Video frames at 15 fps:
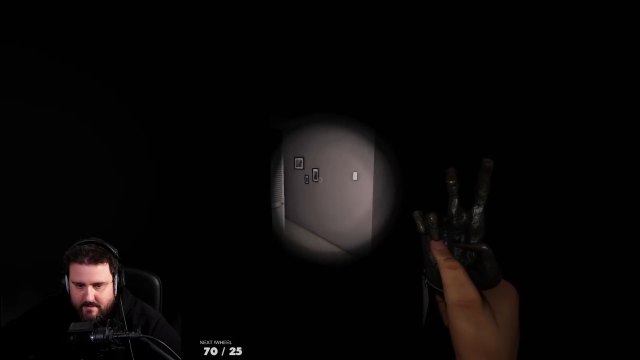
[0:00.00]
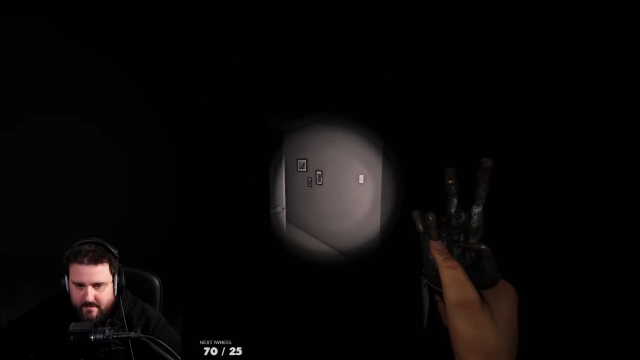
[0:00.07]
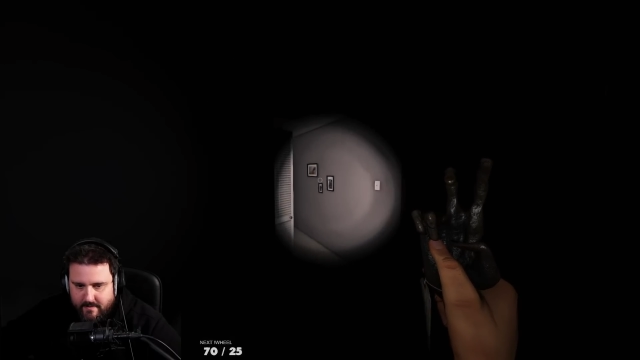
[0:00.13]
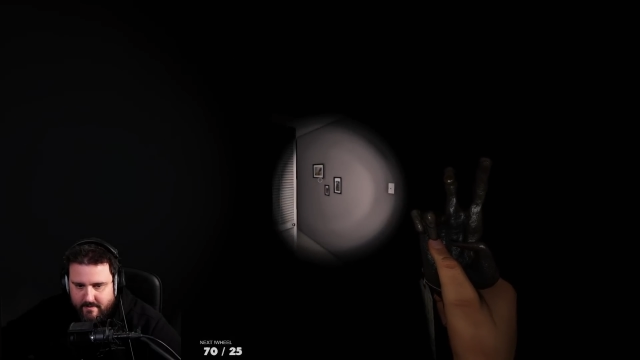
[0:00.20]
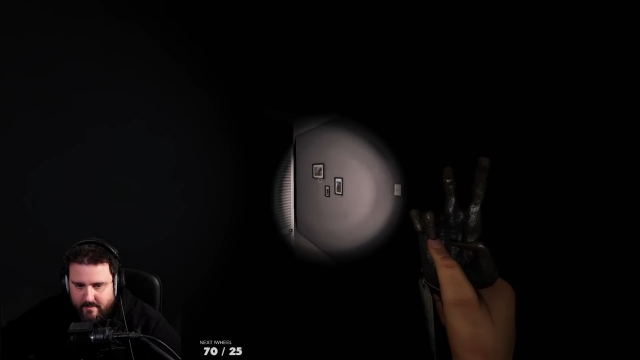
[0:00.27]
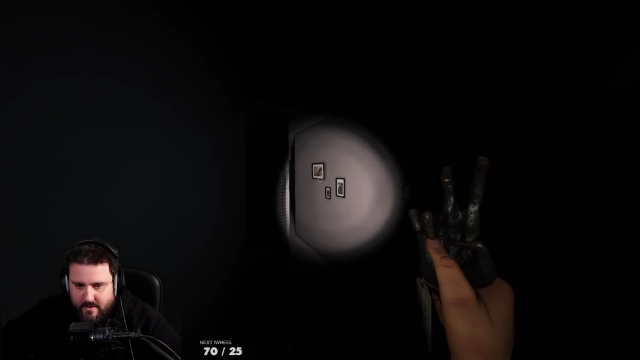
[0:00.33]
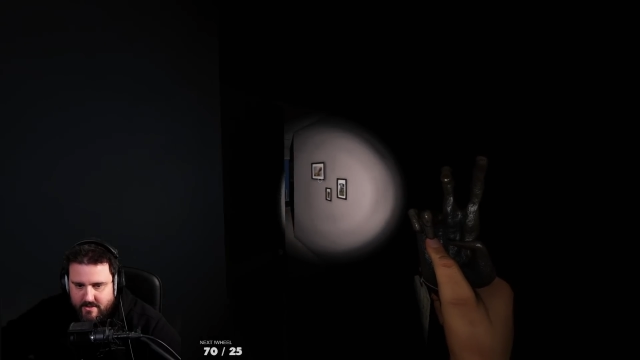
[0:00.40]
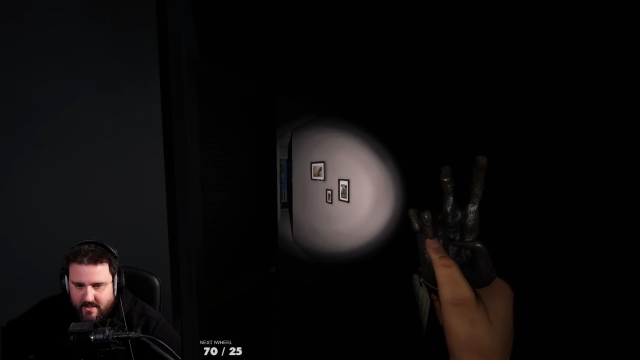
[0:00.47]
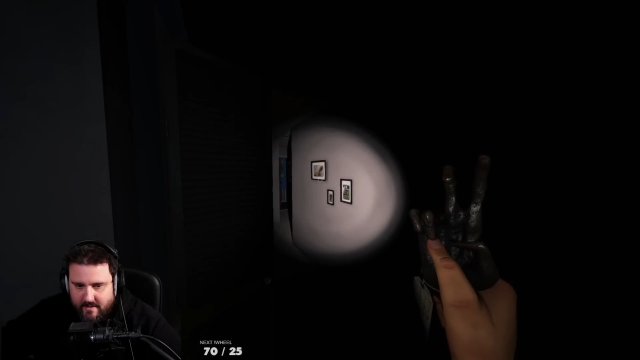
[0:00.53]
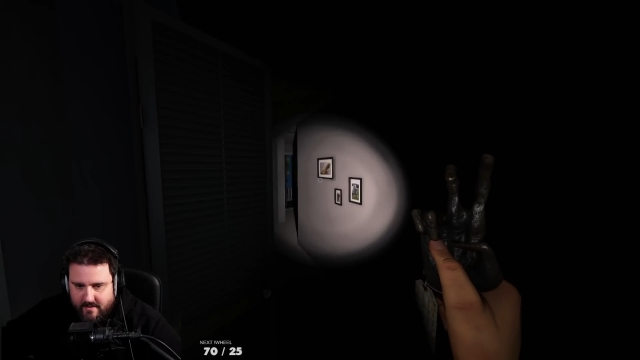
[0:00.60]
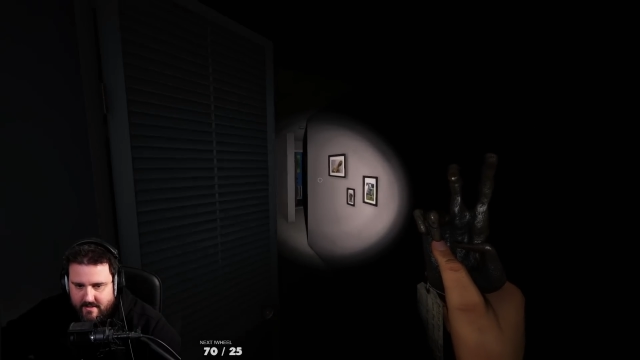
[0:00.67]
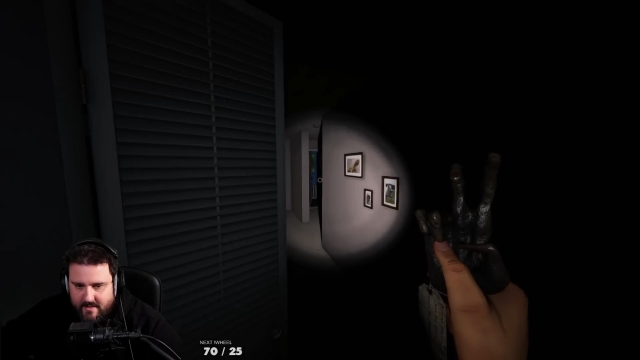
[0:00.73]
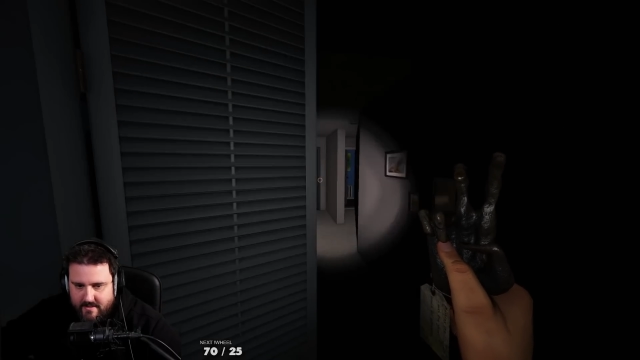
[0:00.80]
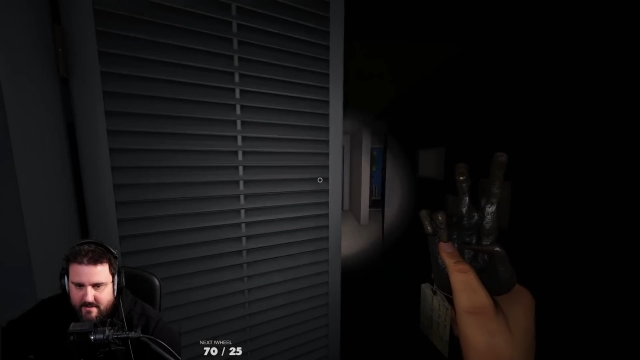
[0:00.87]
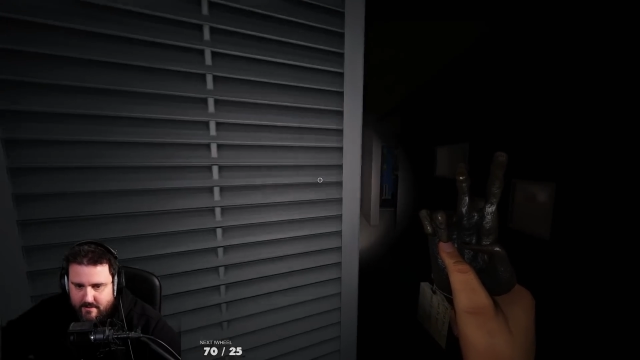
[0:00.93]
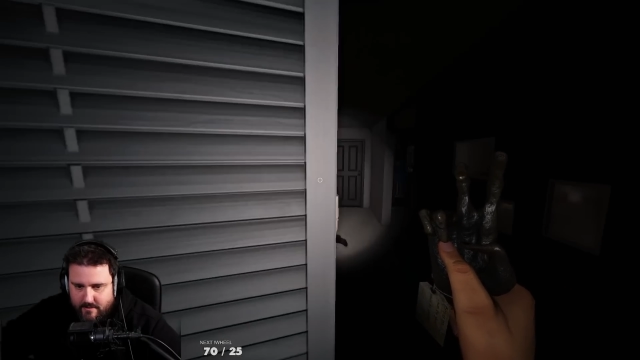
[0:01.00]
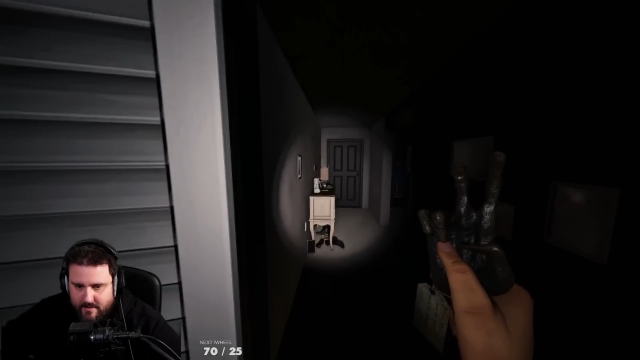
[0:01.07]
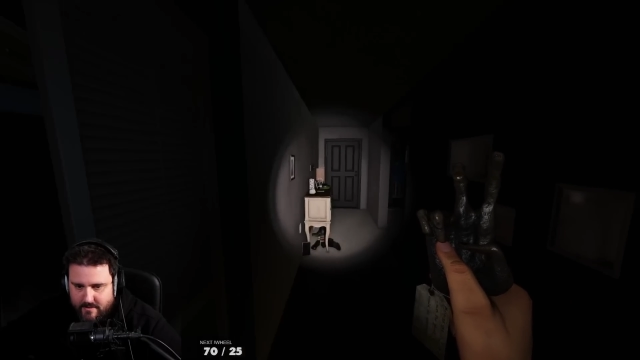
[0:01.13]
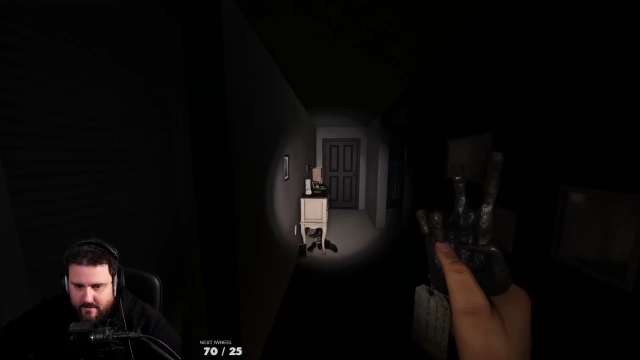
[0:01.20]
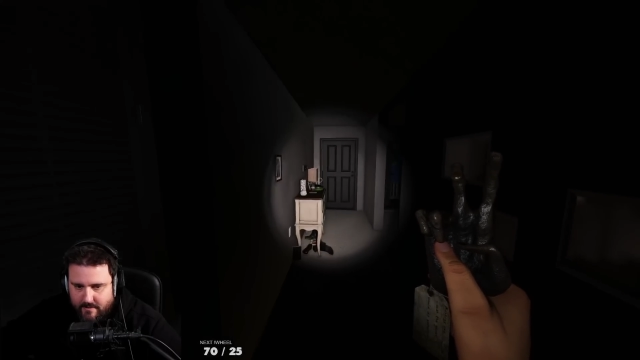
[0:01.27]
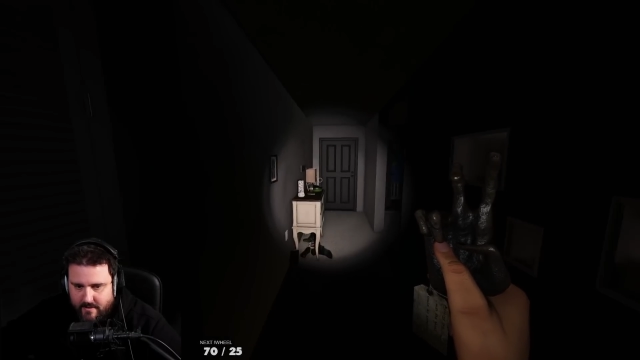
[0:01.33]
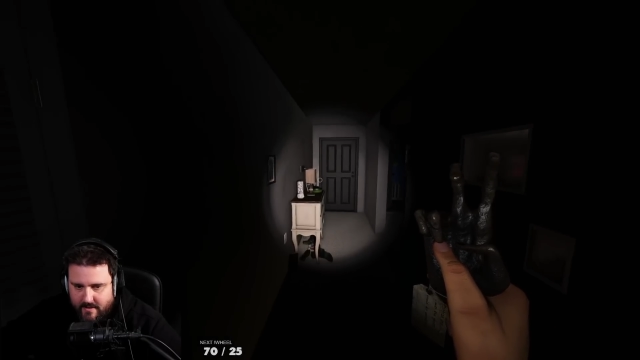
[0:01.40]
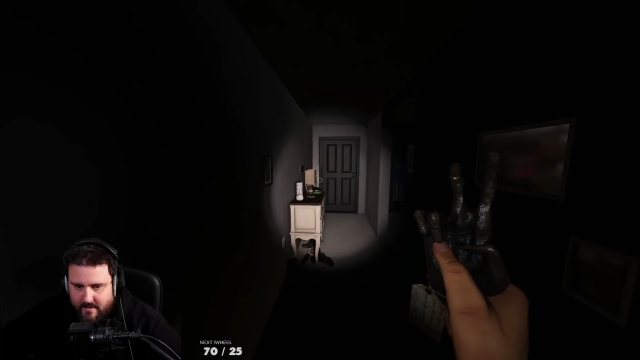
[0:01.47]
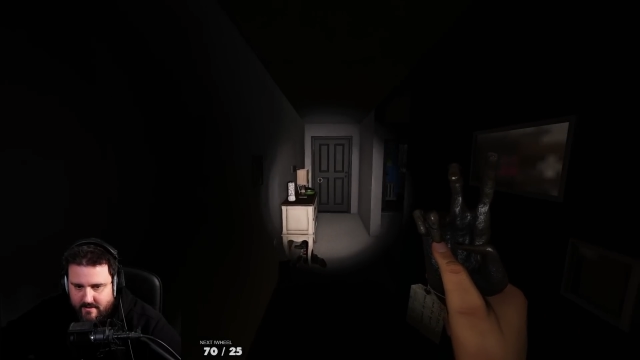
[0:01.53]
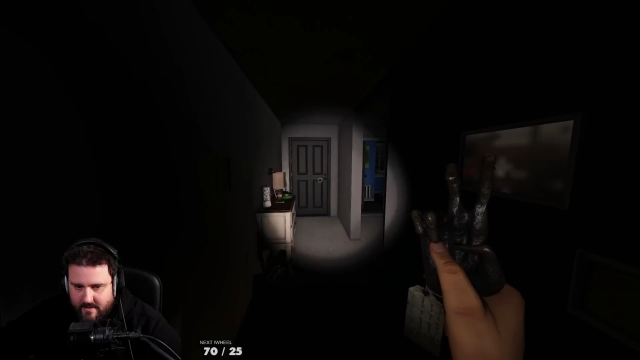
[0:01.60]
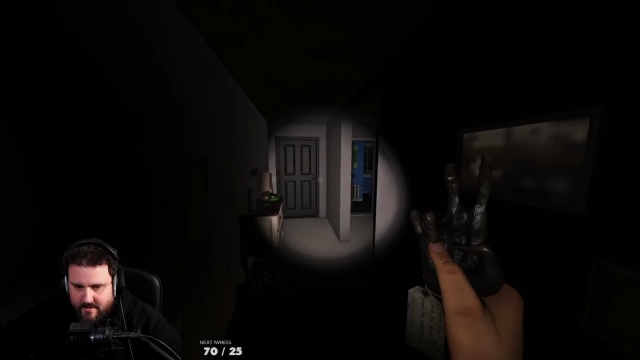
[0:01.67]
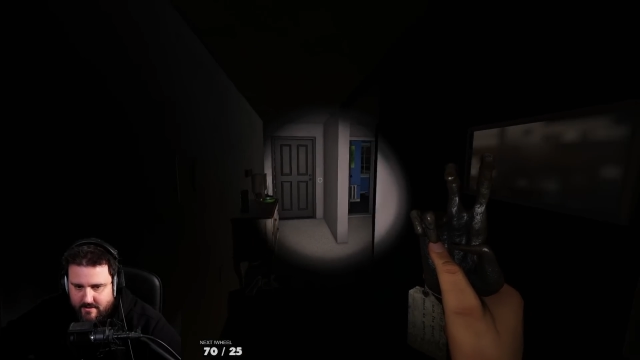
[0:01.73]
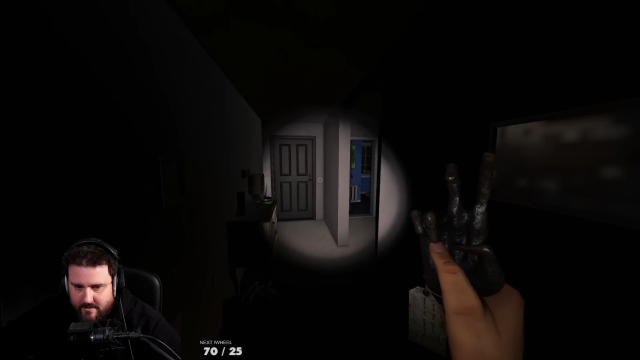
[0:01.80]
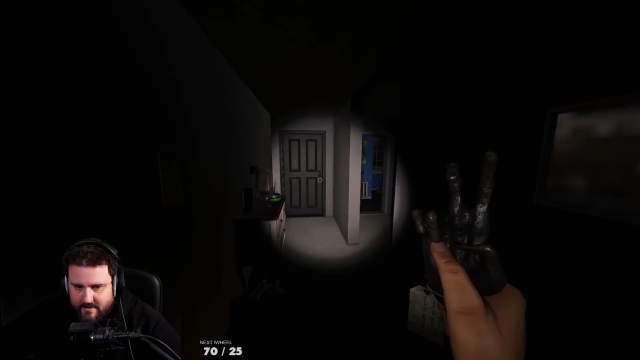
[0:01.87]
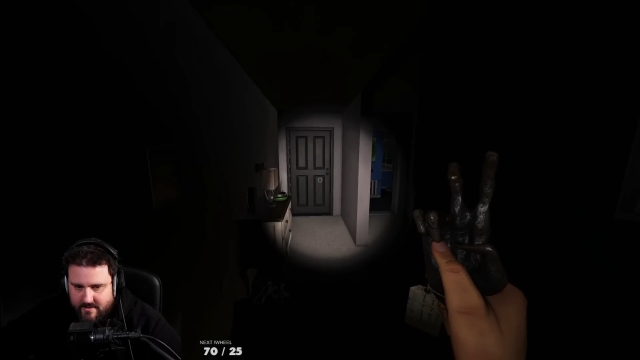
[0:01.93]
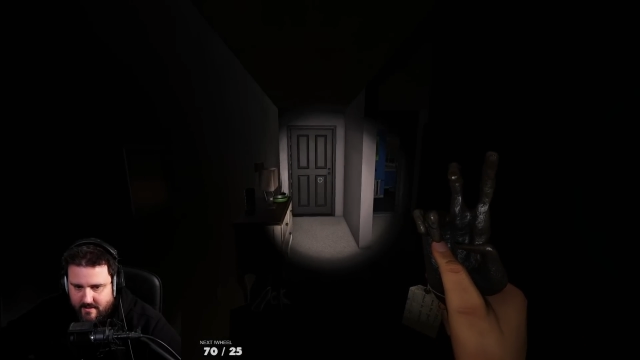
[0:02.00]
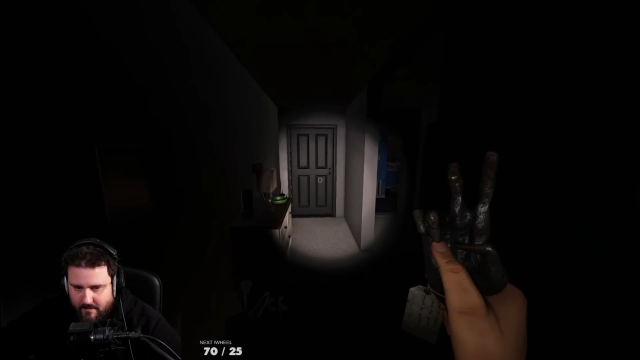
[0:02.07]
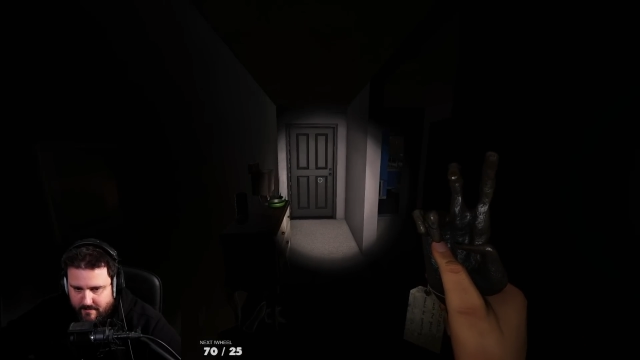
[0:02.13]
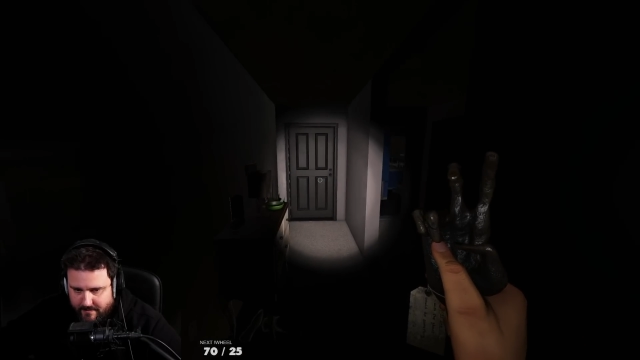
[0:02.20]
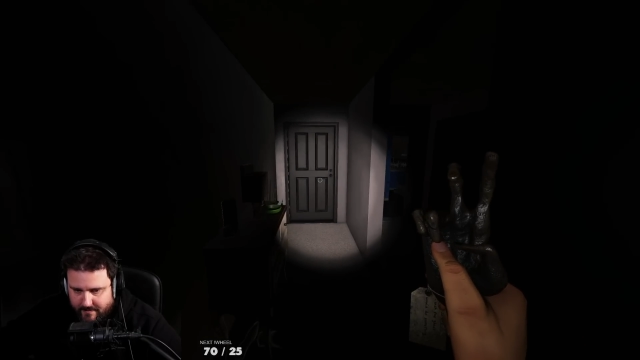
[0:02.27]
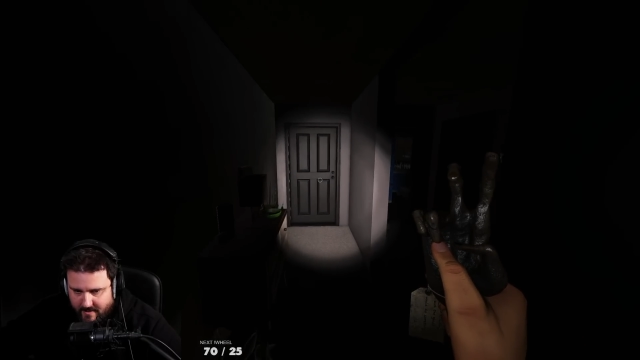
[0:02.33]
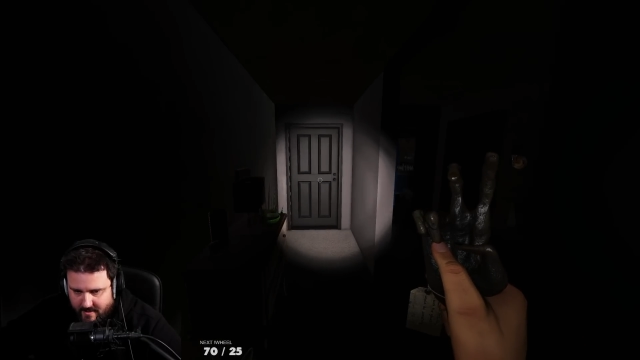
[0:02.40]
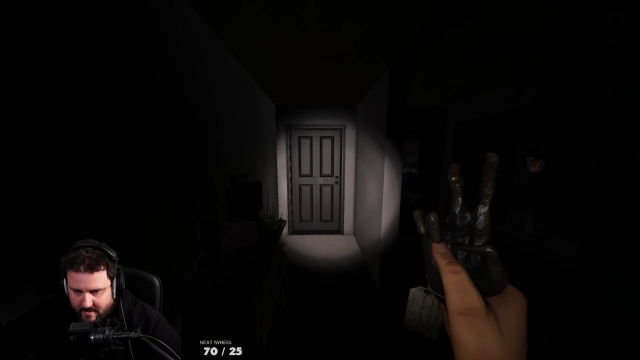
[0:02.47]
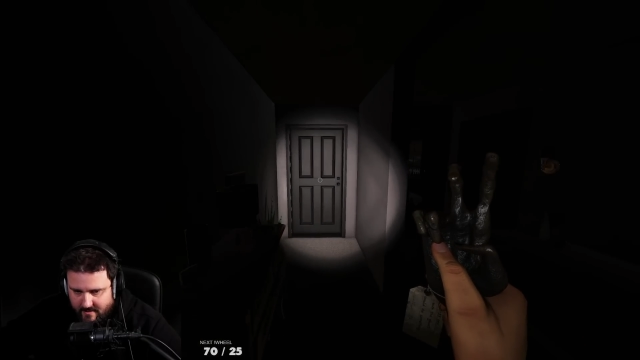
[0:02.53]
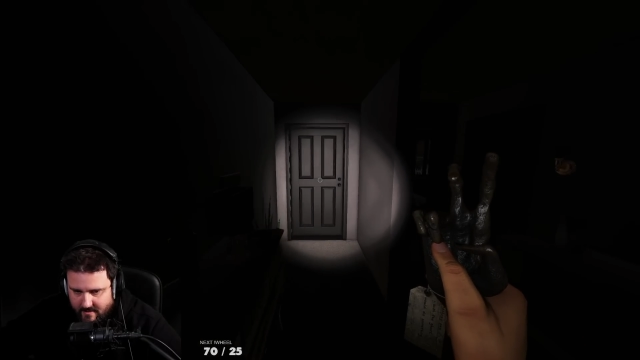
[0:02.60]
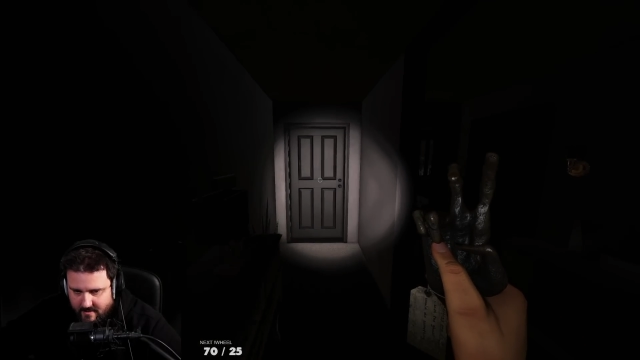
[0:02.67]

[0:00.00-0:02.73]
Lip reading: When we check these doors over here, that should still be fine.